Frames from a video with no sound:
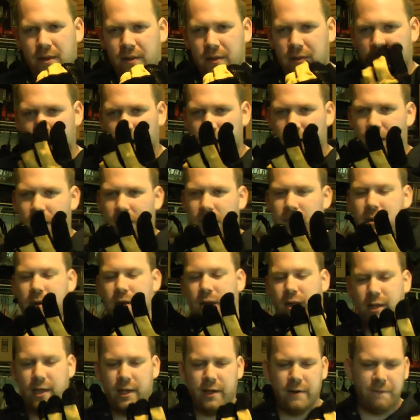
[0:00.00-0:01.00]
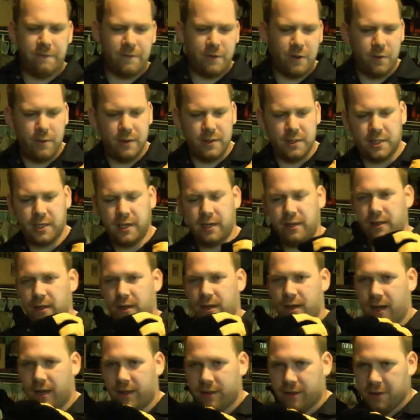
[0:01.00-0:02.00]
they're really influencing the
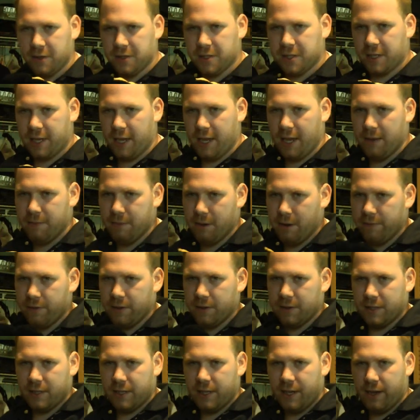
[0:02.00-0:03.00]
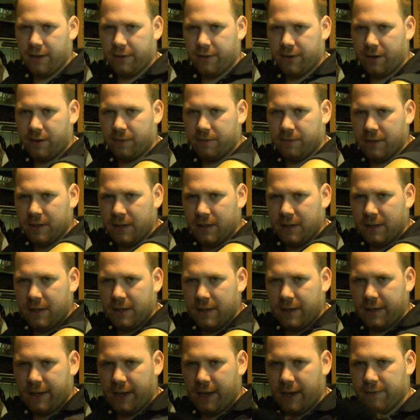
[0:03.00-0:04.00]
color scheme of it. See how they're
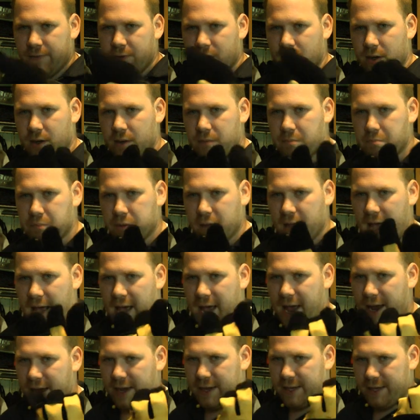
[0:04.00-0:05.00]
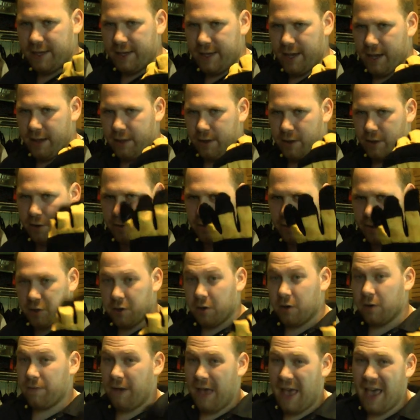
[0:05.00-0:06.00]
kind of a black, yellow,
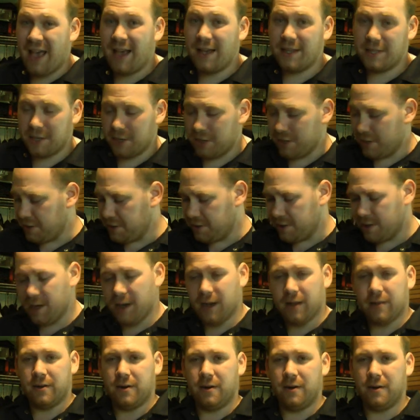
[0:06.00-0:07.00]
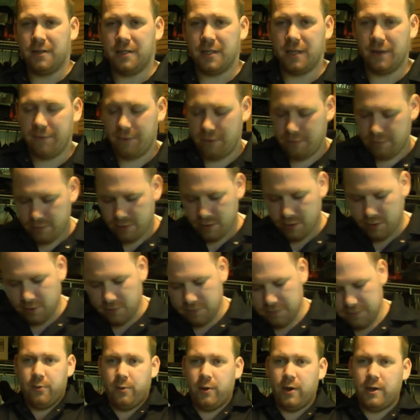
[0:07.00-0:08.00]
sort of hazard colors, if you
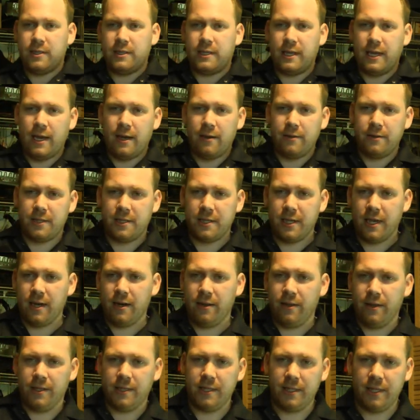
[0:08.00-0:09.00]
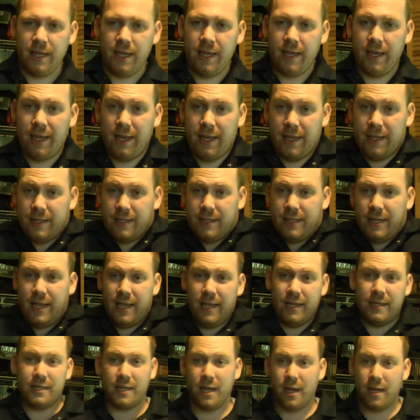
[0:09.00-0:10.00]
will. The one downside of this thing is
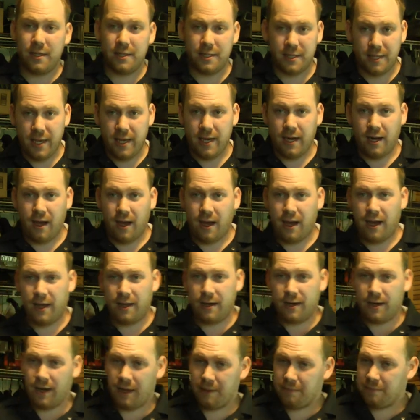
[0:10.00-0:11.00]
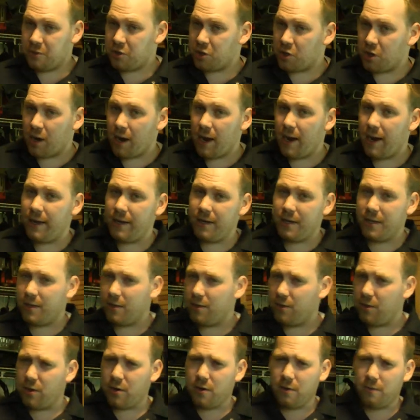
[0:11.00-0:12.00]
it does get hot, and I'm trying to
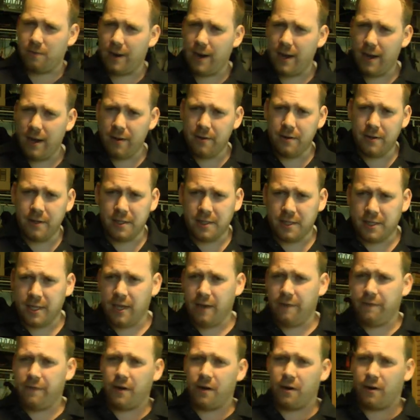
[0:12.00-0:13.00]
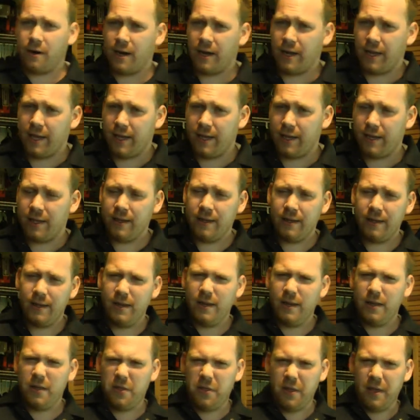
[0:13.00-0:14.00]
look around to see if there are any
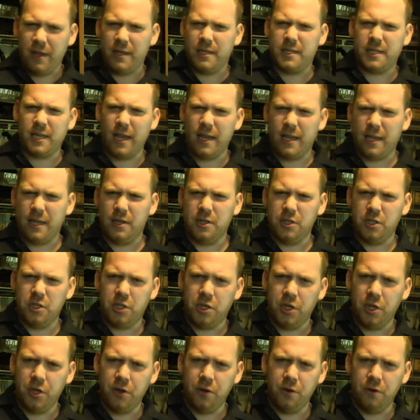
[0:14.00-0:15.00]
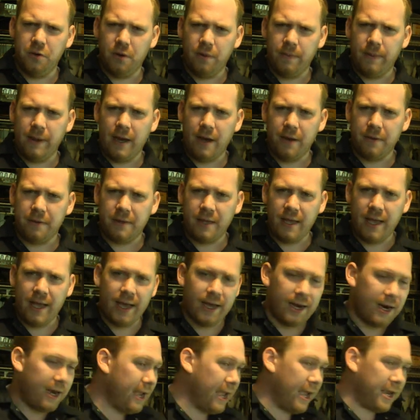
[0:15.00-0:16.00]
things I can do about
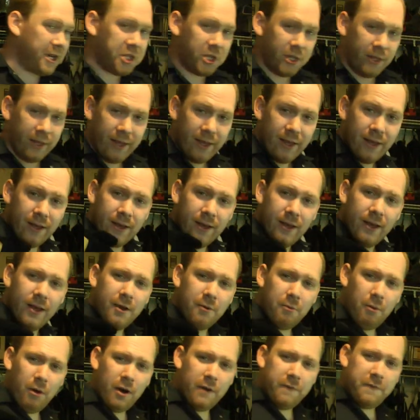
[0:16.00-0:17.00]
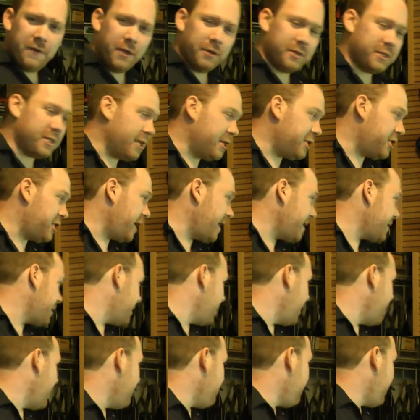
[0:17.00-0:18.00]
that. I actually, one of you
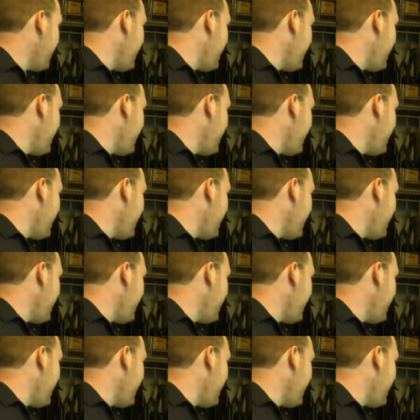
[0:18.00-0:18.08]
suggested I